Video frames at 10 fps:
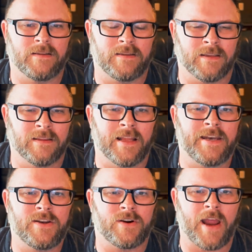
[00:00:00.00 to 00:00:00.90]
the
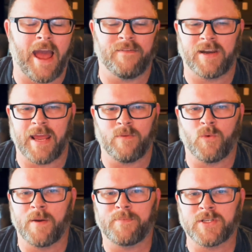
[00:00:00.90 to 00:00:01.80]
lender having a
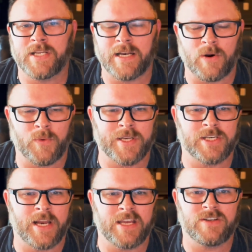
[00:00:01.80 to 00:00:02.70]
1%
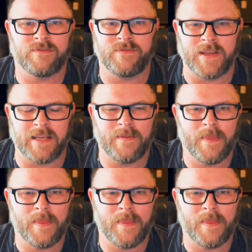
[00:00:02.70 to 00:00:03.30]
origination fee,